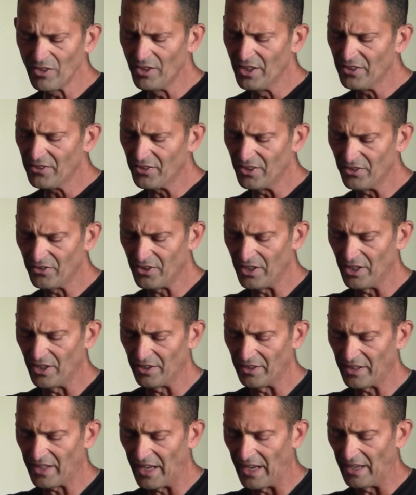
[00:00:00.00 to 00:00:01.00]
This is the
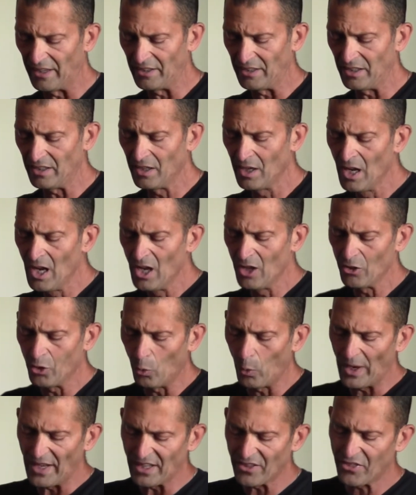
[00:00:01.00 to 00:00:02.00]
uncanny,
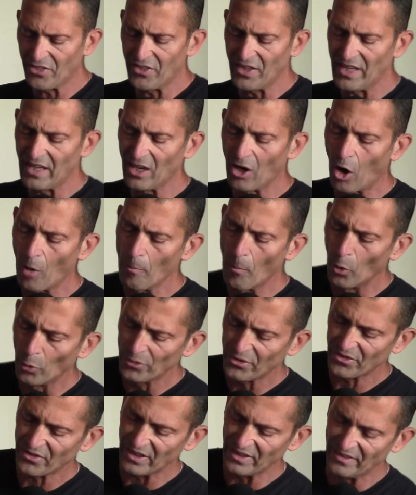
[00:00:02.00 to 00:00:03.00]
the way a thing
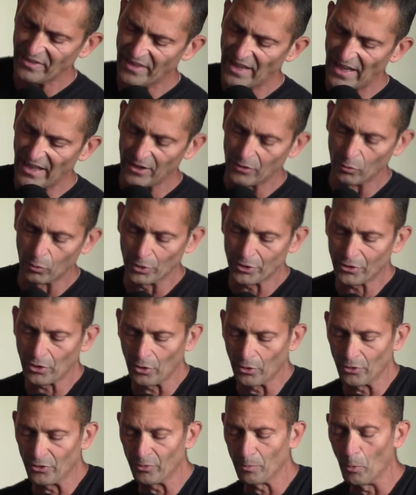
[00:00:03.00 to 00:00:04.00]
most dead
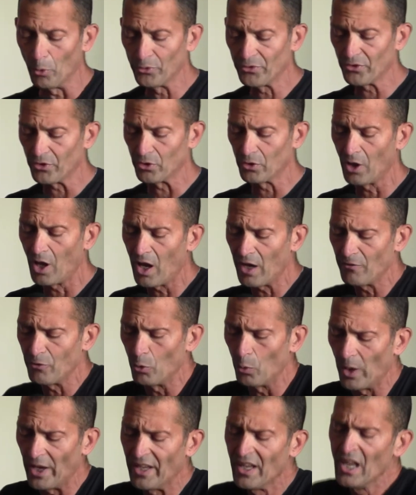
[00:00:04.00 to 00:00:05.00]
returns most alive,
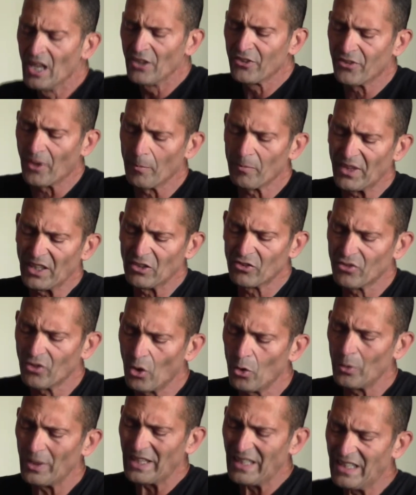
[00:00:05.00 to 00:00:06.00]
the way something
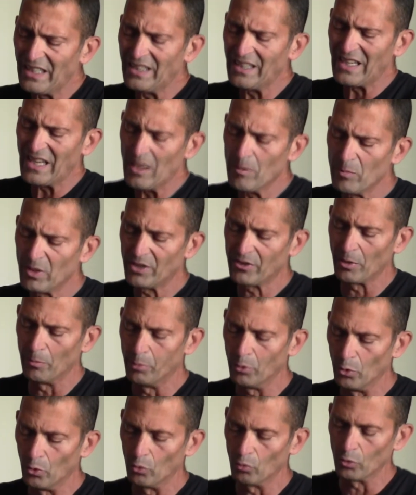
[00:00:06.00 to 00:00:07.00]
so
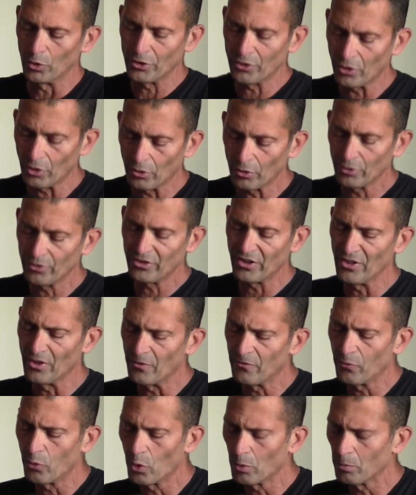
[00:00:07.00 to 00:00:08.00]
inimitable returns in
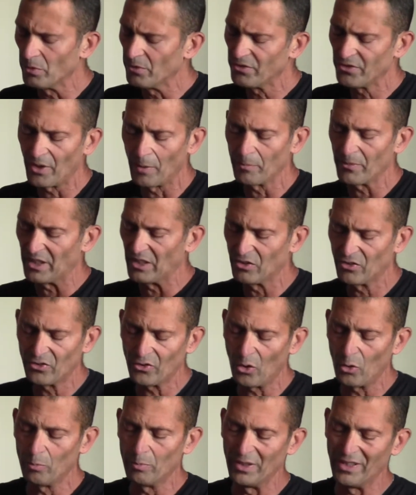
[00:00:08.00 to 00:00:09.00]
the form of something
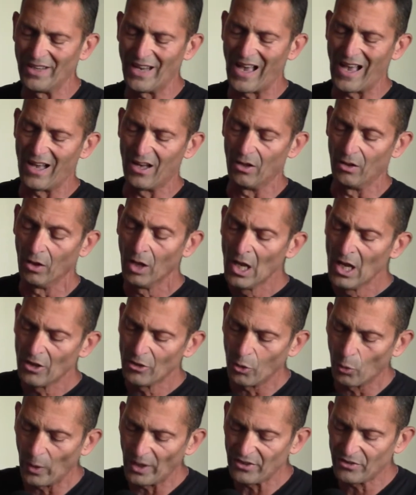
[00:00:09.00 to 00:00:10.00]
so banal,
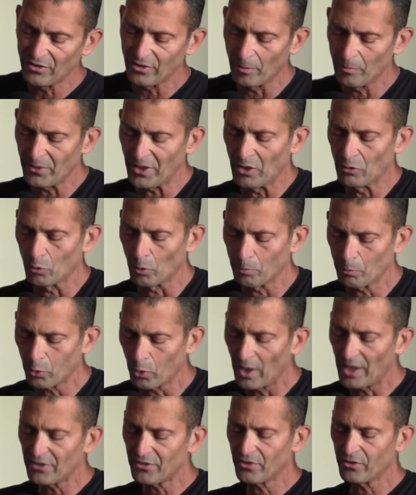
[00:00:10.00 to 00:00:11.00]
the way something
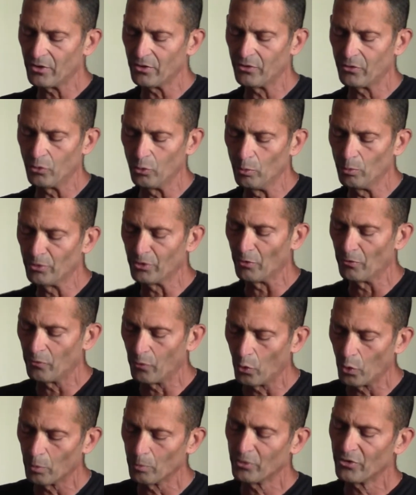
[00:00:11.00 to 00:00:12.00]
repressed assumes a
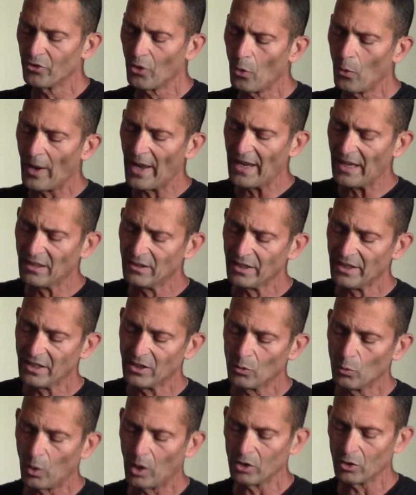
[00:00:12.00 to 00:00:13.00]
form so
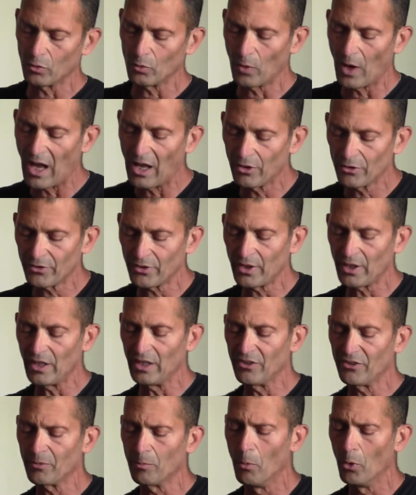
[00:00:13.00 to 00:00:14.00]
alien while arousing
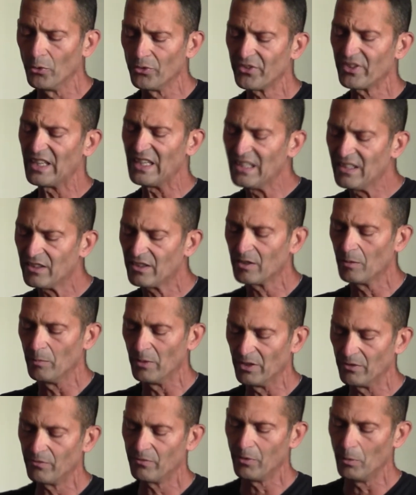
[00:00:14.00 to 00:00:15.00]
its most
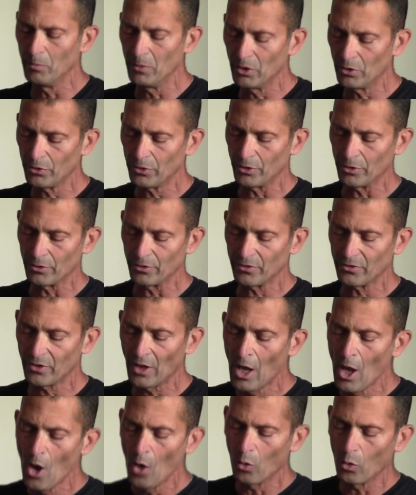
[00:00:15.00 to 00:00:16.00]
intimate familiars,
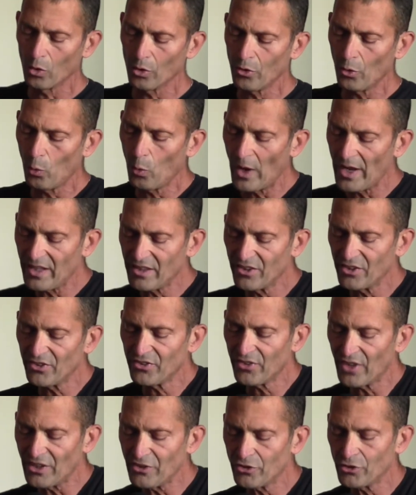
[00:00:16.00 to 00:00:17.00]
or the way the
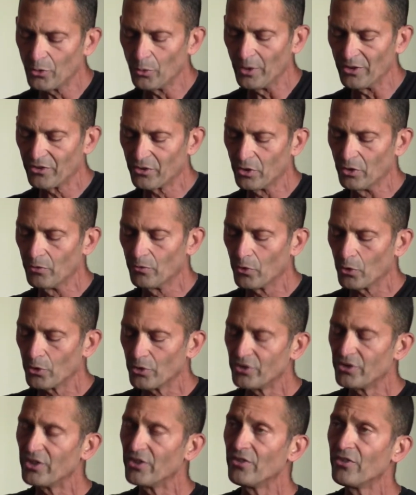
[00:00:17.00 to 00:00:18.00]
sensuous
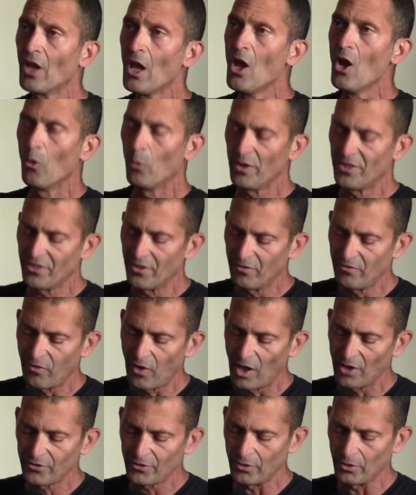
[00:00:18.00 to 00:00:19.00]
converges with the
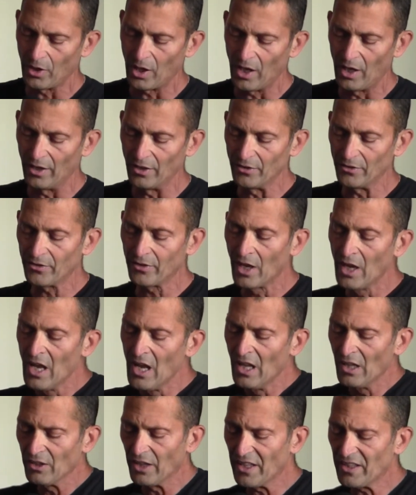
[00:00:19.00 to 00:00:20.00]
fossilized,
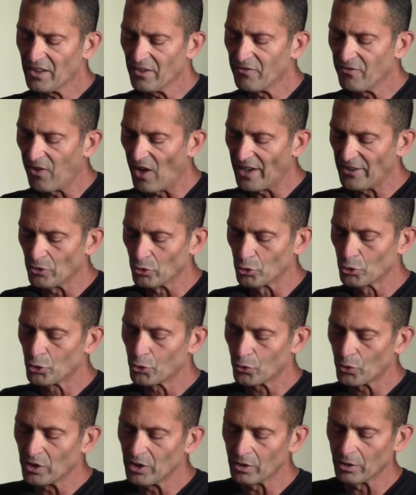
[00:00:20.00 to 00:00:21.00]
like the final
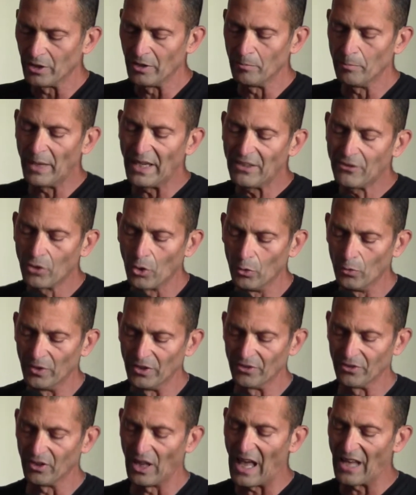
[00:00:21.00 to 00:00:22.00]
trill in
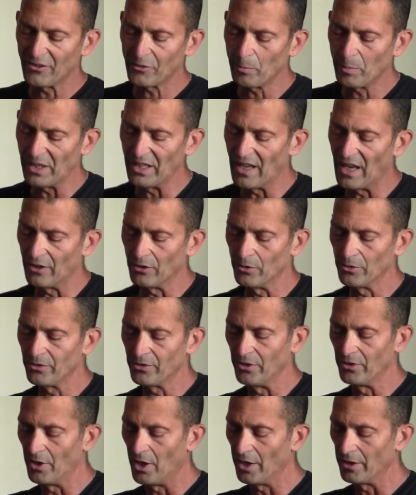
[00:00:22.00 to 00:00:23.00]
Beethoven's Last Piano
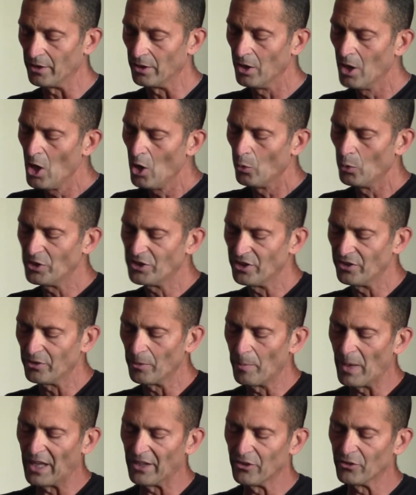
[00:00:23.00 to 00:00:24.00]
Sonata, which is
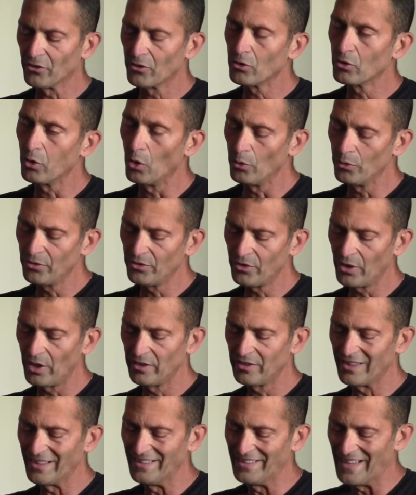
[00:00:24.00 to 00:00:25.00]
about as close
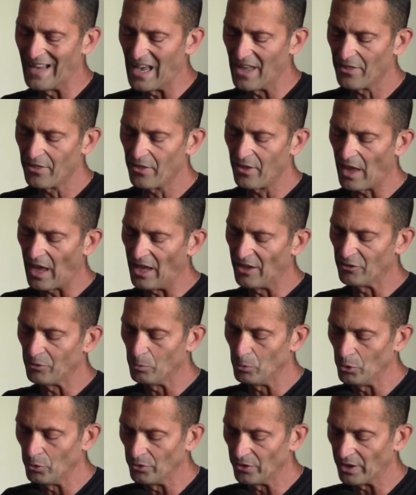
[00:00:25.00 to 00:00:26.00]
to death
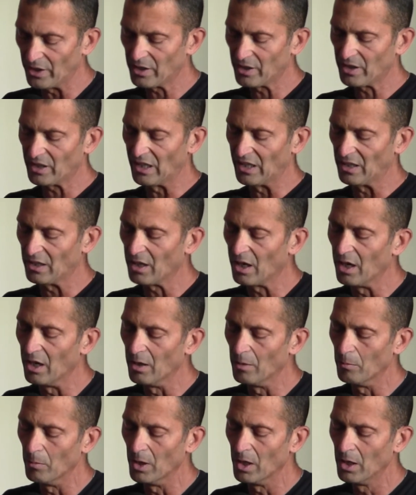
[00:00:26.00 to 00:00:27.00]
as music can
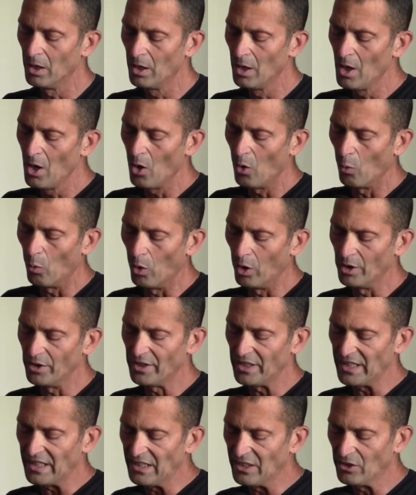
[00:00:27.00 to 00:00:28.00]
come.
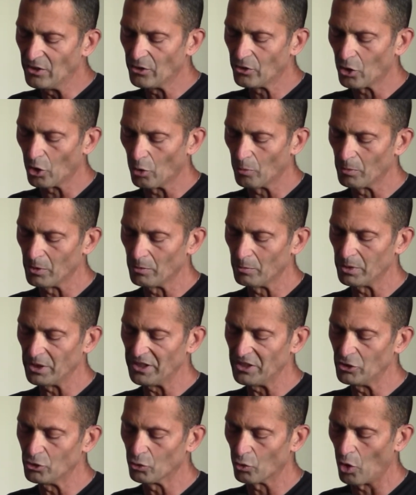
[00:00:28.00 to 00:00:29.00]
One
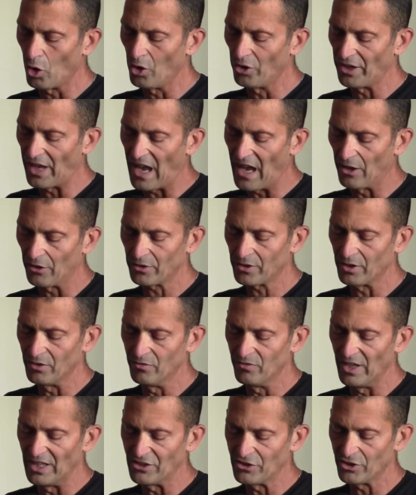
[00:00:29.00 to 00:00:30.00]
interminably drawn-out
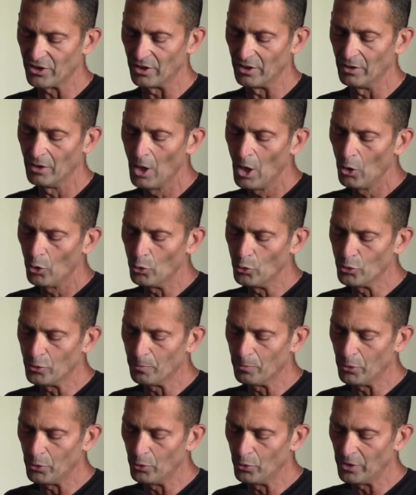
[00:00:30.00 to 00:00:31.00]
convention
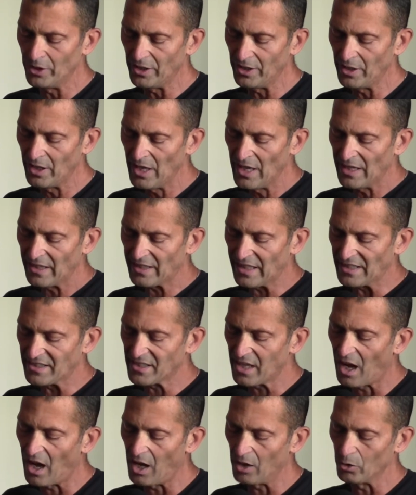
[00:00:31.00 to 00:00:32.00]
whose beauty
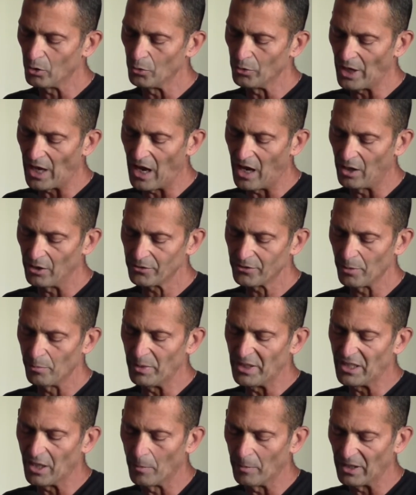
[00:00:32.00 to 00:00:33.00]
gets hollowed out,
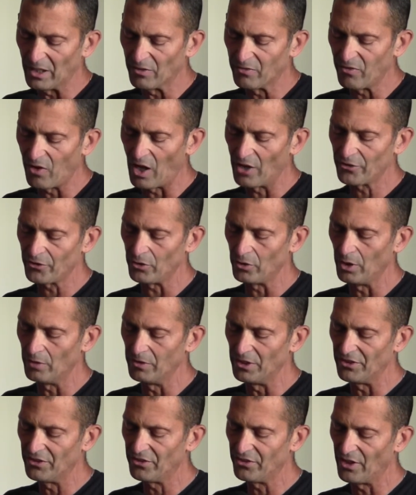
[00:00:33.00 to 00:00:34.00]
becoming a fossil
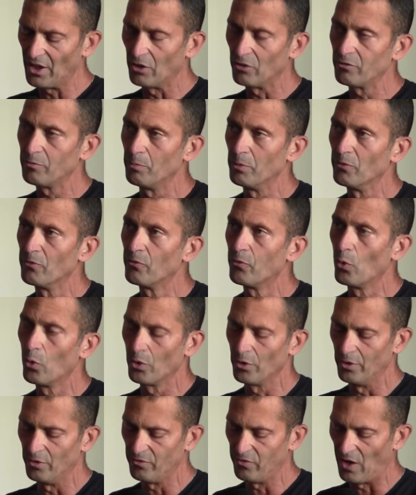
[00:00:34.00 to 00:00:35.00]
of itself
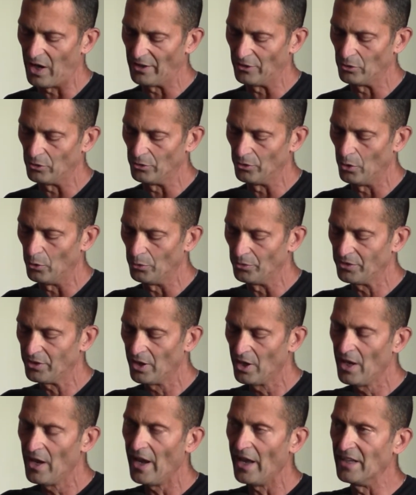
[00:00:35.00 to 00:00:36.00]
before the final note
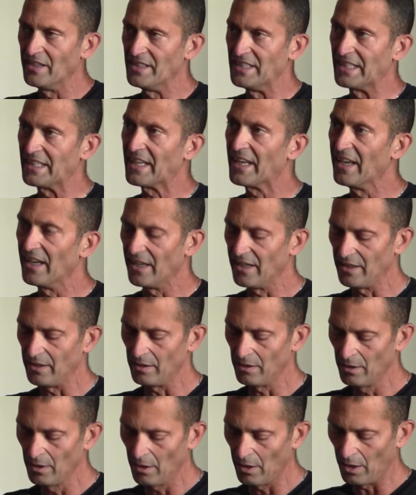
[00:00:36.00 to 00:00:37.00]
and
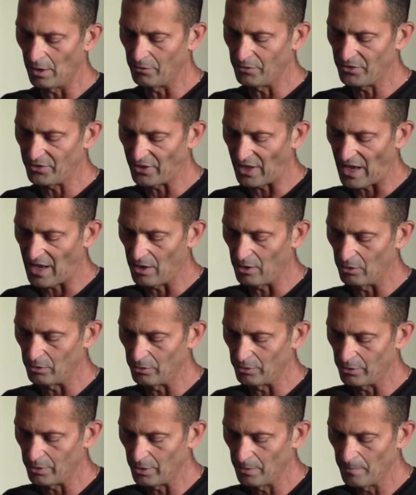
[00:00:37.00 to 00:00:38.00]
decay of
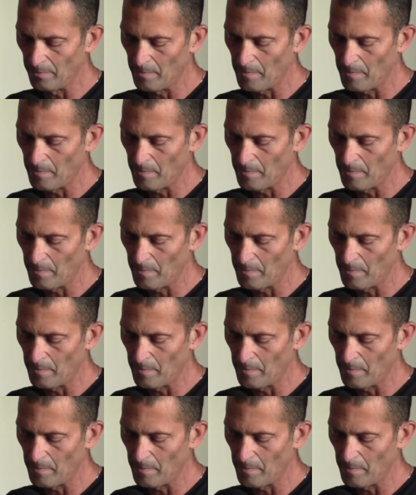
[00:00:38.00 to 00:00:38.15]
sound.